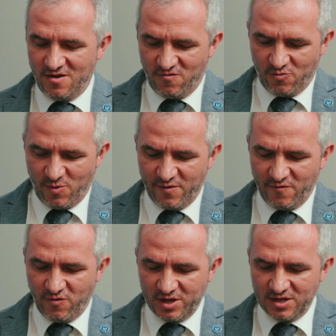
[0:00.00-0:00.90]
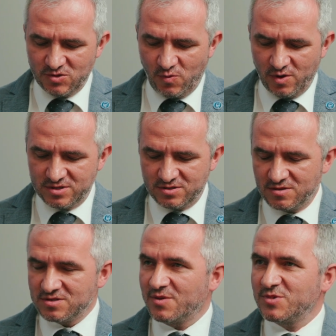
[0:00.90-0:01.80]
from what it was
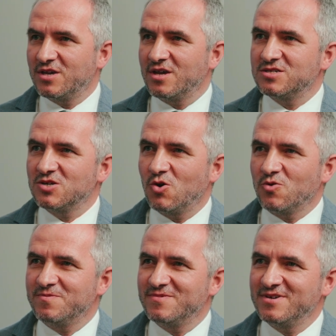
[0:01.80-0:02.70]
some decades ago?